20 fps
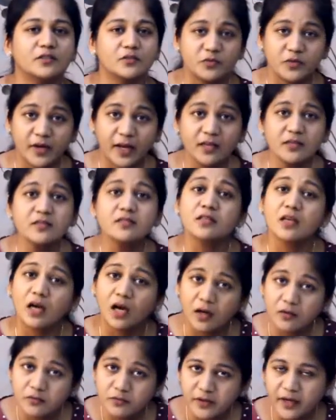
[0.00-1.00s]
So friends,
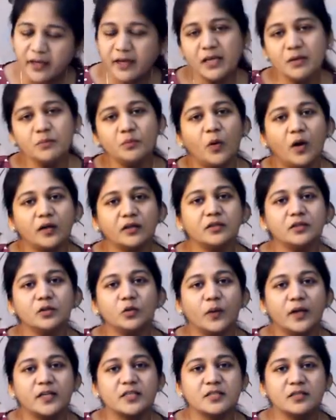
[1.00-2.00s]
a very important
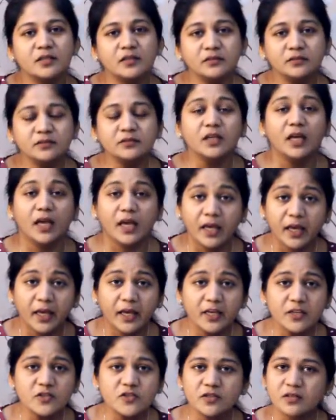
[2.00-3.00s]
question,
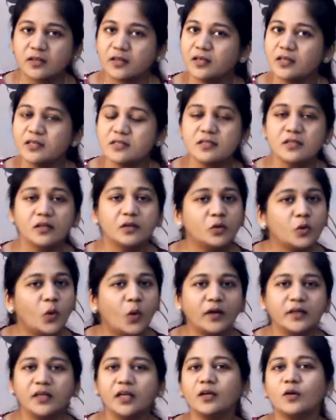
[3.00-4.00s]
age is
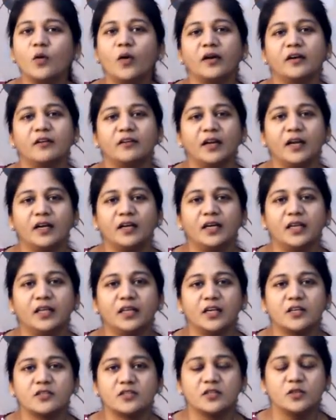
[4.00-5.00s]
not a
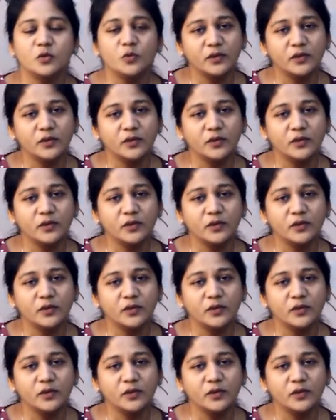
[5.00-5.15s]
contraindication.